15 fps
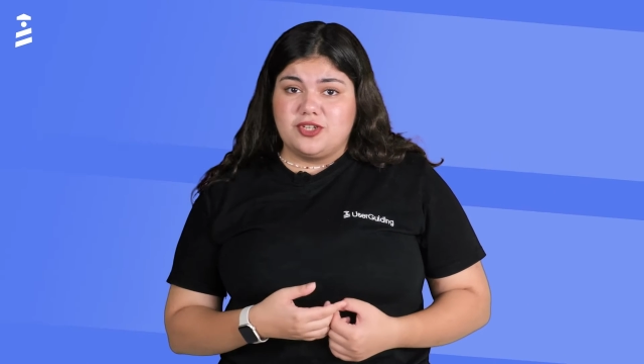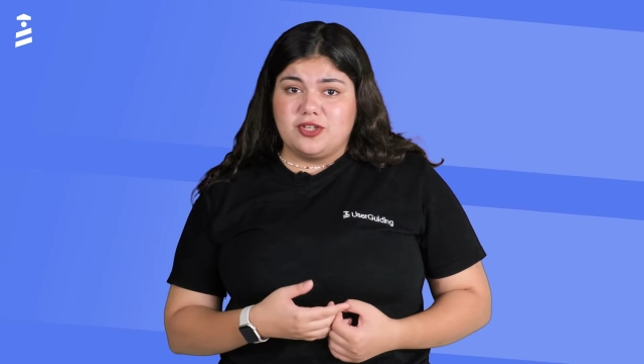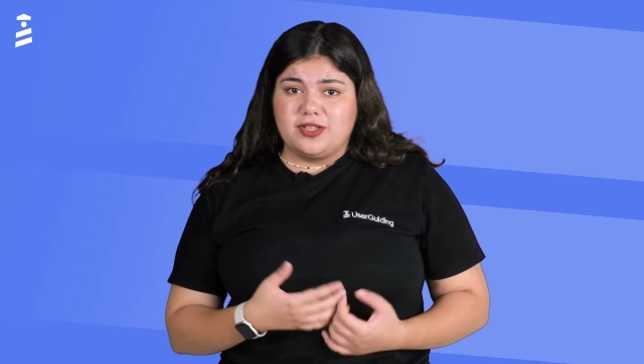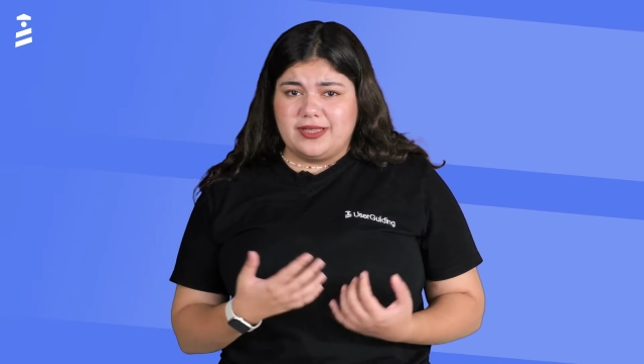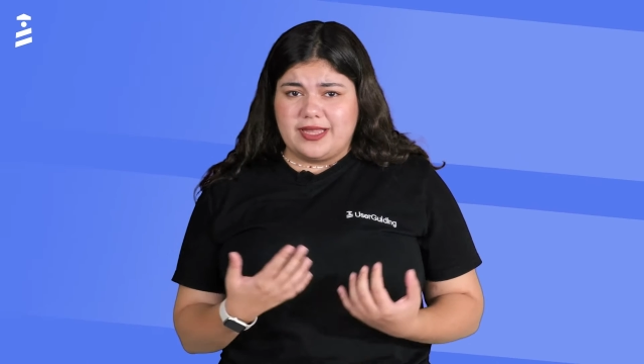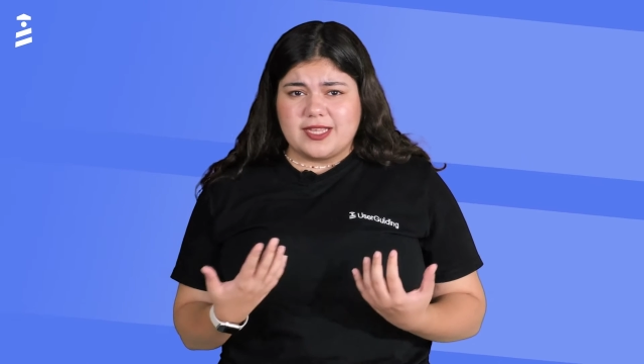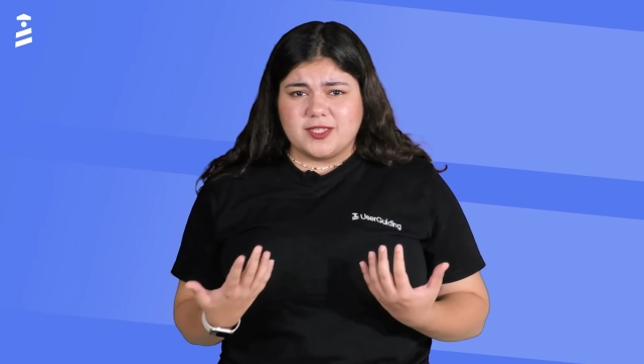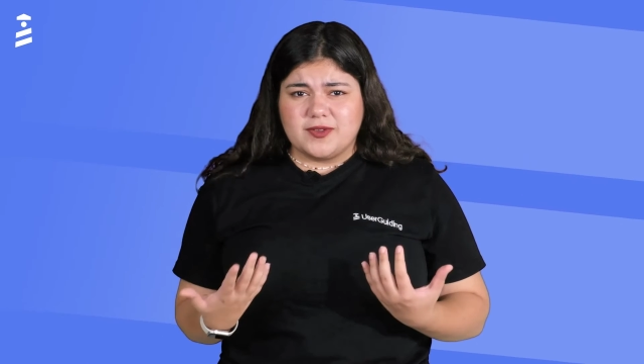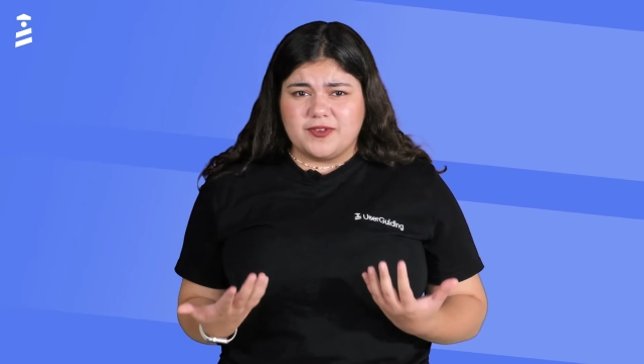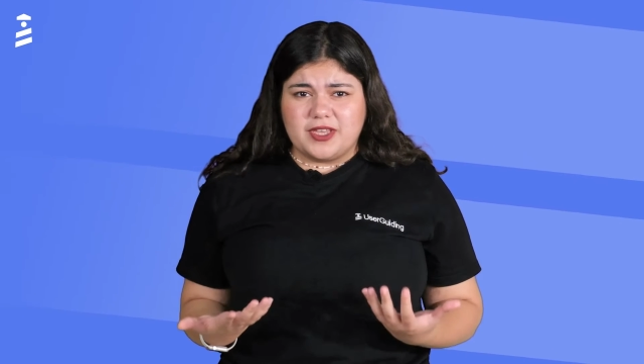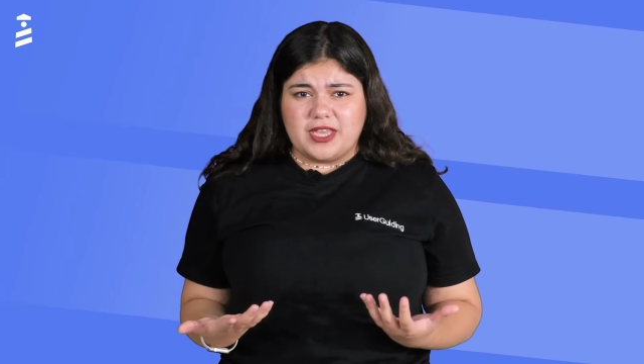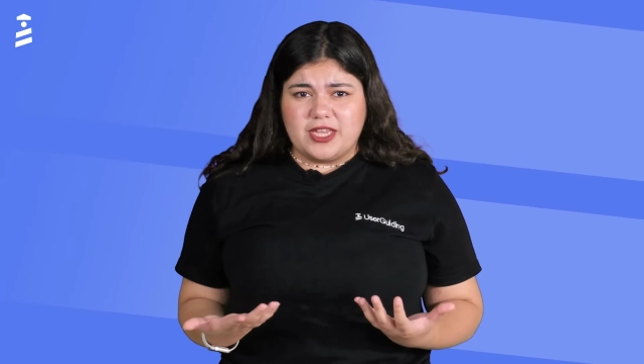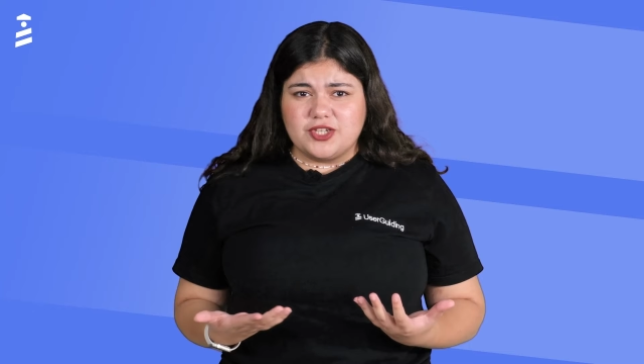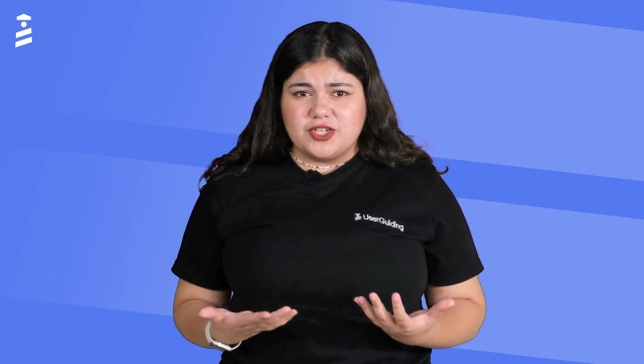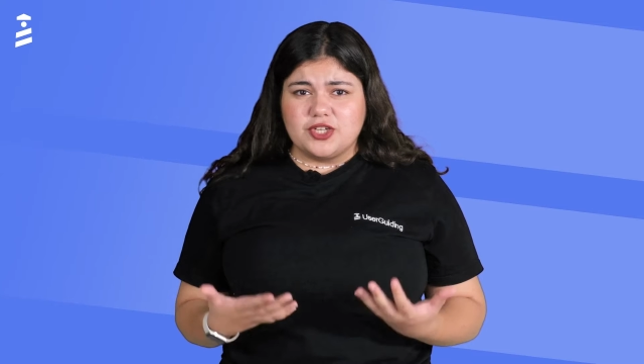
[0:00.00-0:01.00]

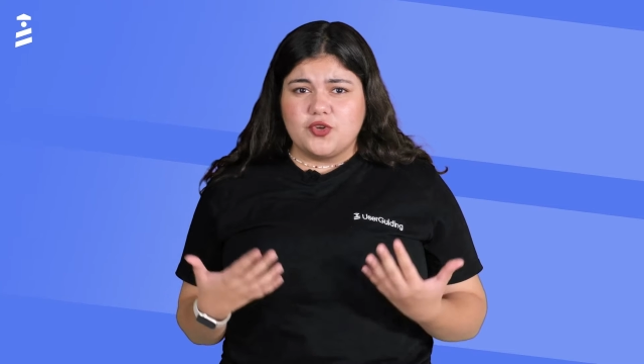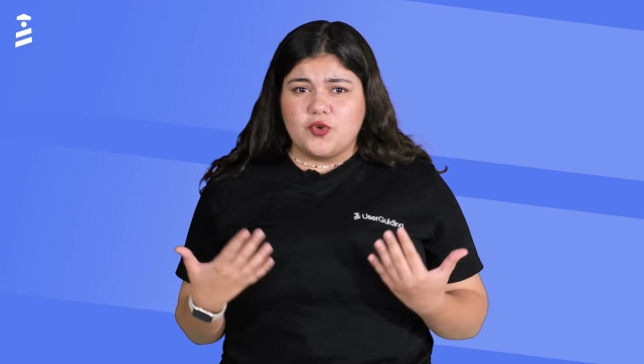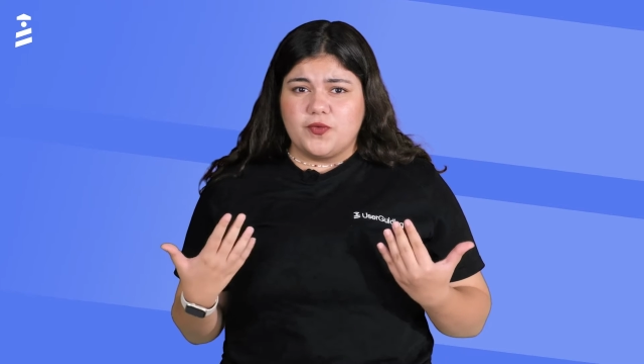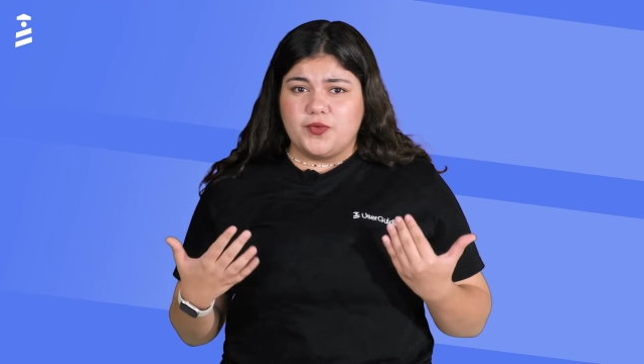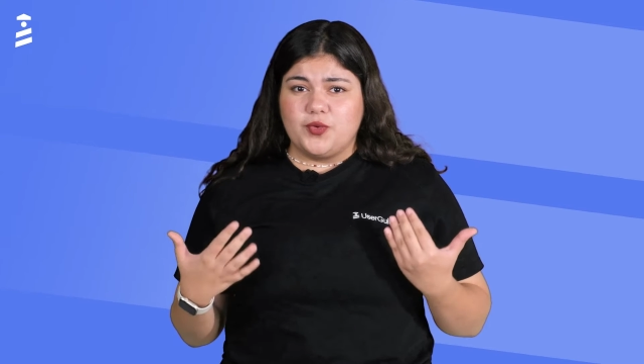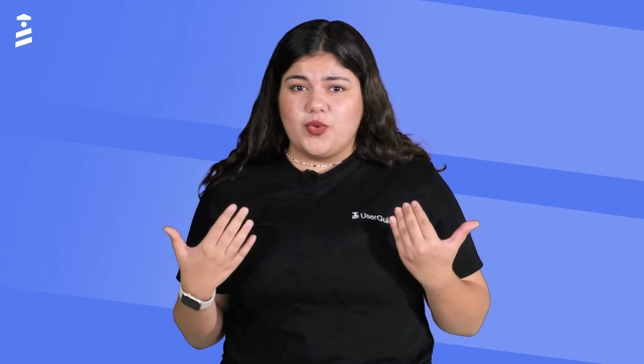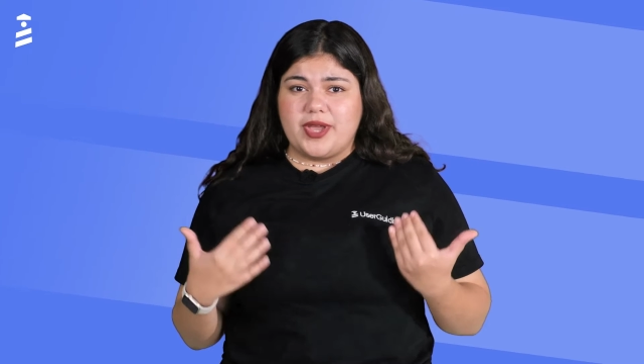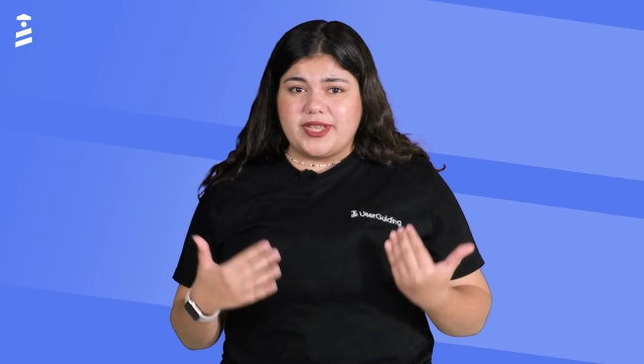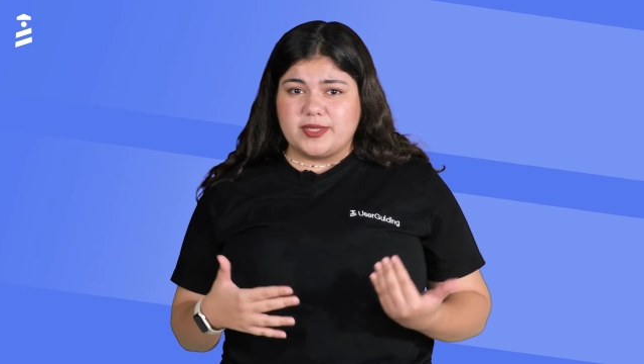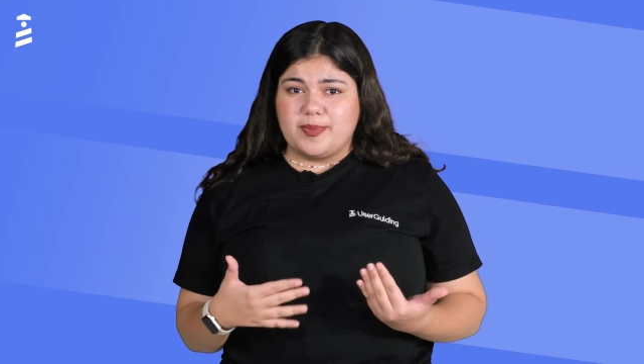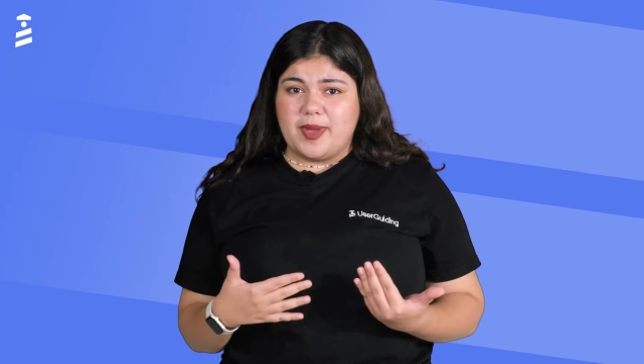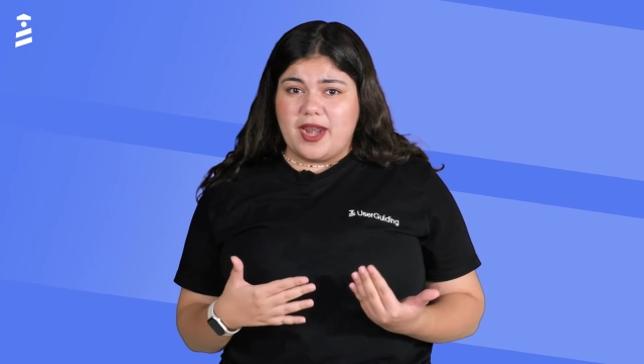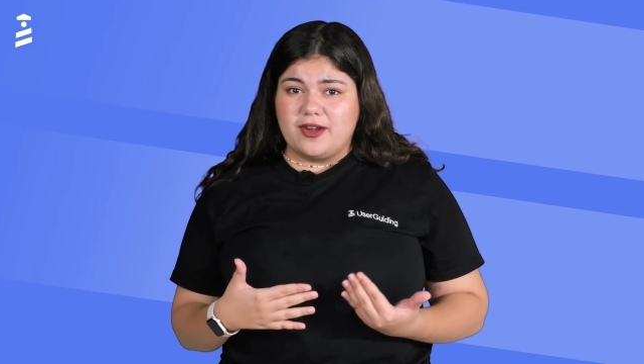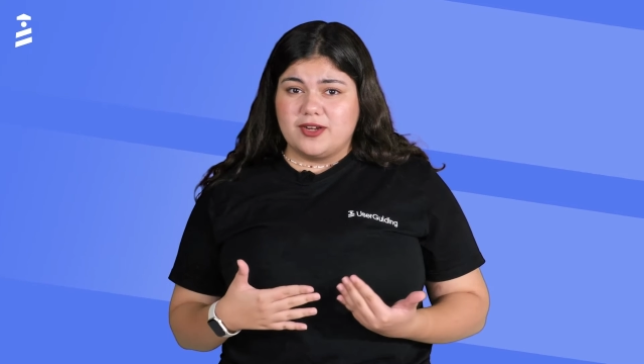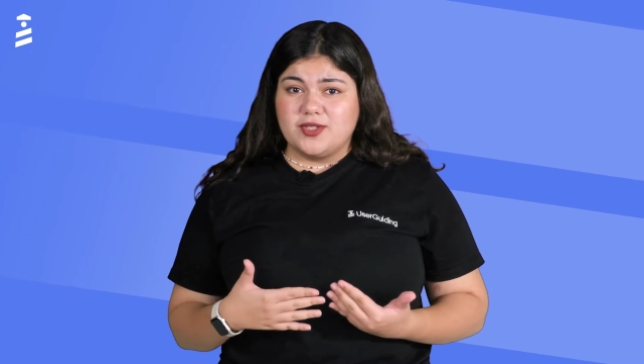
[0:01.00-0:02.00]
classification of UX
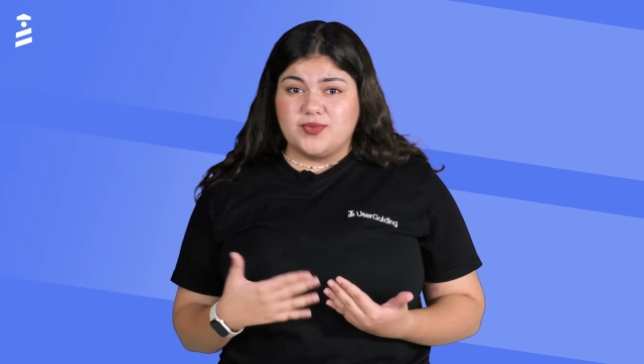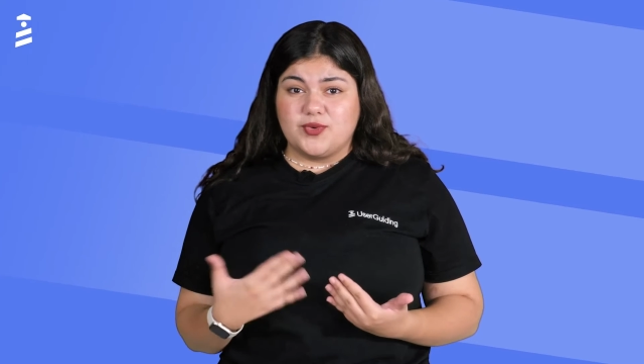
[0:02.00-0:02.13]
patterns